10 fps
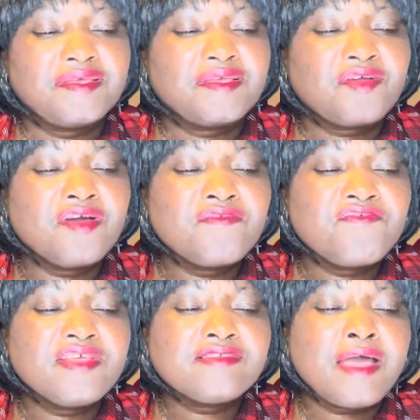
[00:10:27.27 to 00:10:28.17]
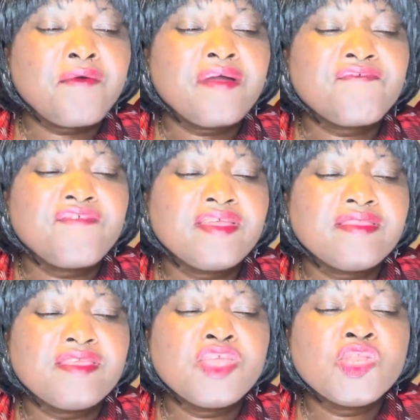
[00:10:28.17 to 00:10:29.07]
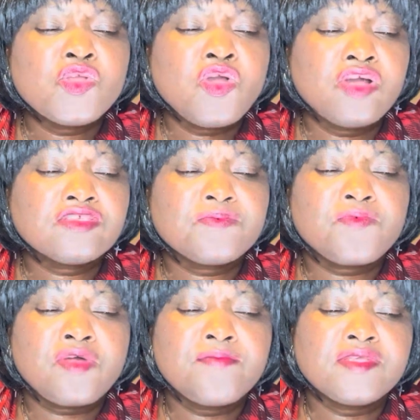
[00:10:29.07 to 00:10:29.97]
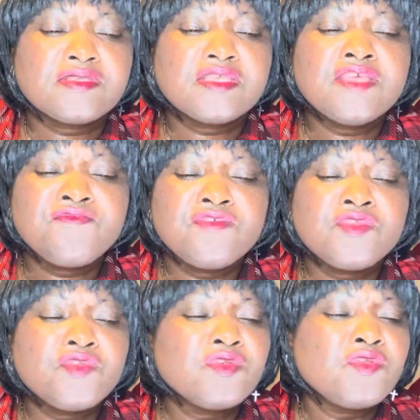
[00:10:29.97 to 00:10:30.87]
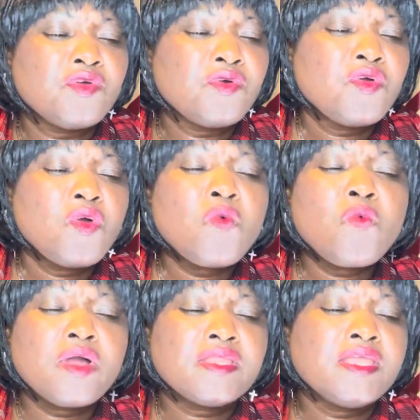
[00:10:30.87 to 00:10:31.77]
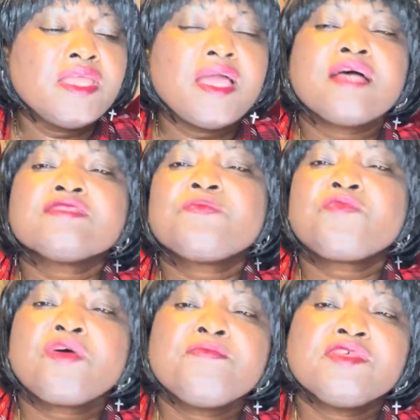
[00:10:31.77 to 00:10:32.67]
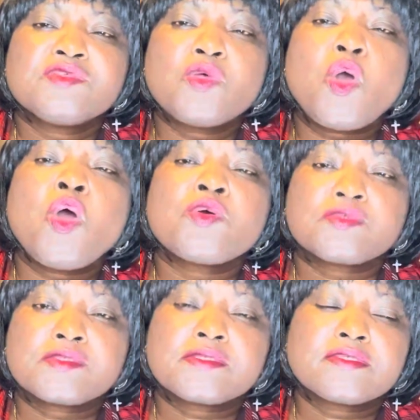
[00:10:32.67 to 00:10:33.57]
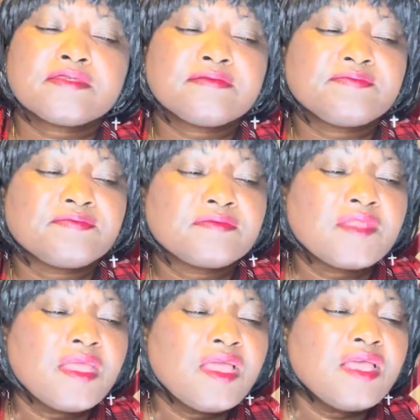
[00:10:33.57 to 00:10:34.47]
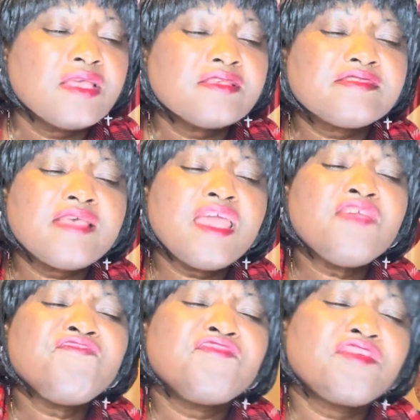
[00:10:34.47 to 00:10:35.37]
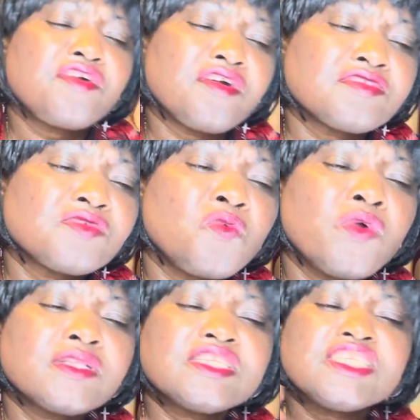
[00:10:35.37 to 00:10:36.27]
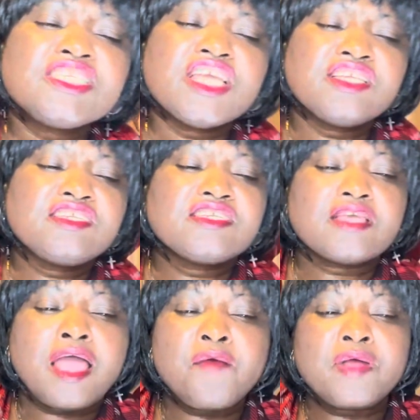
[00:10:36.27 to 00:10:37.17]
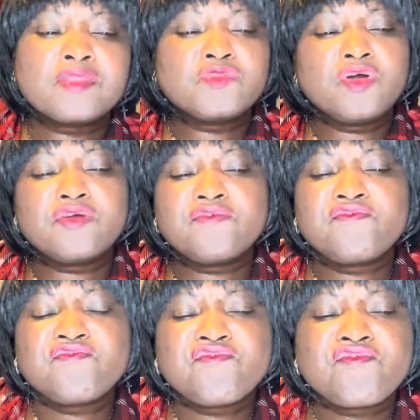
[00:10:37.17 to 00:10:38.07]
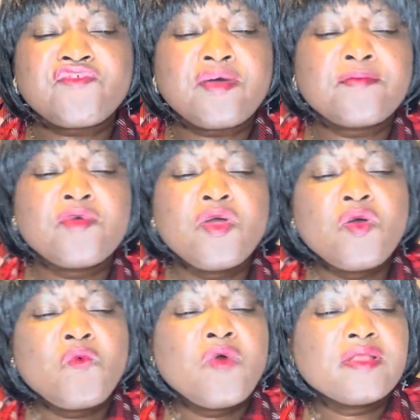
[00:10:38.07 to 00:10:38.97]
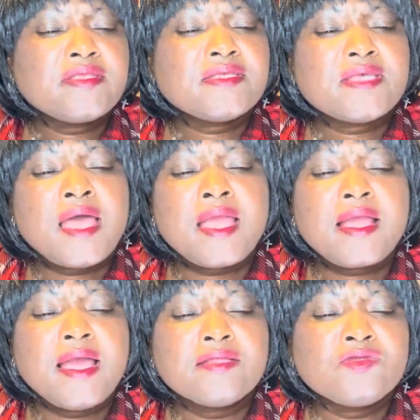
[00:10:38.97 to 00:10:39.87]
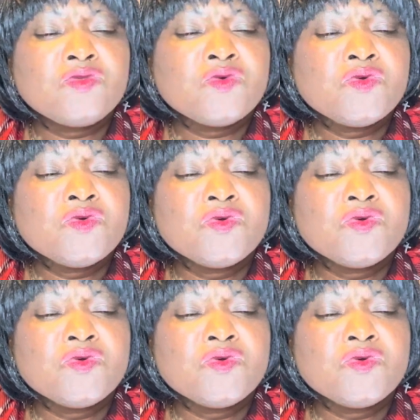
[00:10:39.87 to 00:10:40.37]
confess our faith in God's promise if we don't know what He has promised us. Staying focused will change our talk from what I can't do